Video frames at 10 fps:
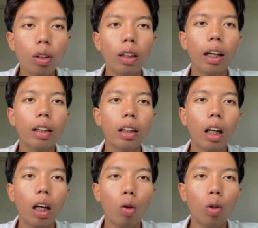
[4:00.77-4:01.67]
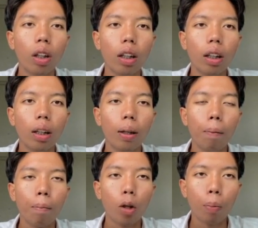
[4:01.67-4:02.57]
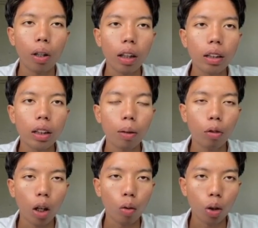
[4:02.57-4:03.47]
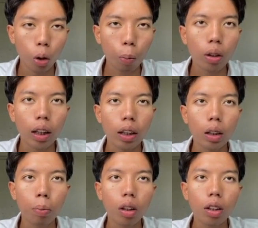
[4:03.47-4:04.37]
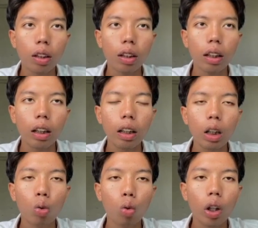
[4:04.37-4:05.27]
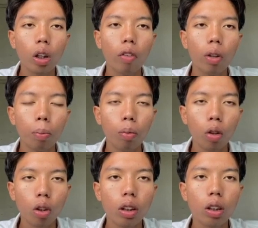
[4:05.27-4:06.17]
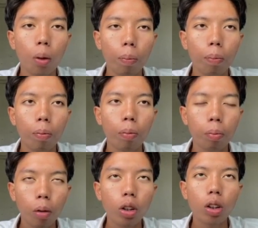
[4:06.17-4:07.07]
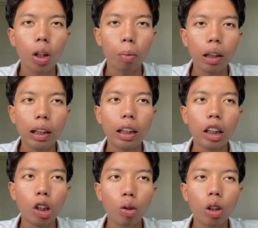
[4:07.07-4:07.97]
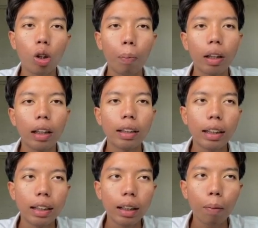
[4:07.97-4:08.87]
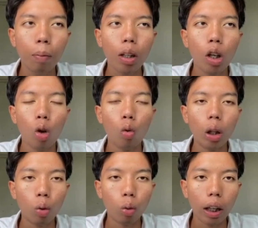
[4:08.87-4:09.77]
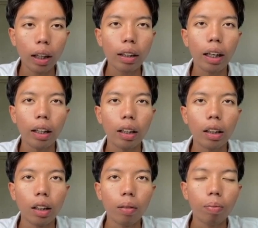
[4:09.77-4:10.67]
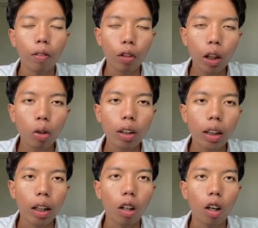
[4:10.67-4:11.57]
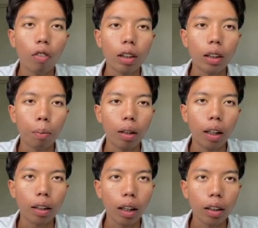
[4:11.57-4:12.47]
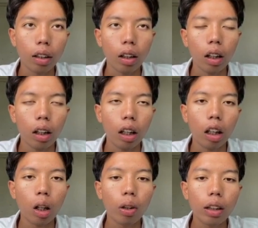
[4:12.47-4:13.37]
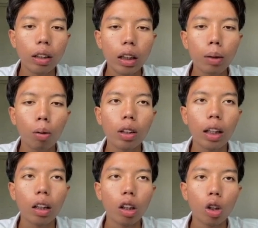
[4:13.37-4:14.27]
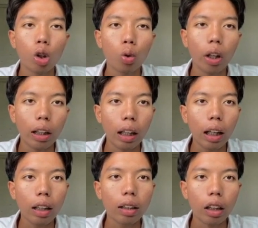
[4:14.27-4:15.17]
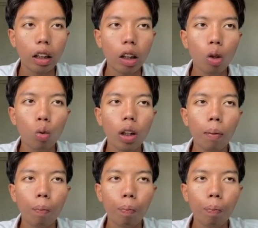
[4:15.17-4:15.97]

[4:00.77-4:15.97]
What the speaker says: as our operating system for our group project is because it is one of the most commonly used operating system worldwide and a frequent target of a cyber attacks, allowing this project to analyze a real world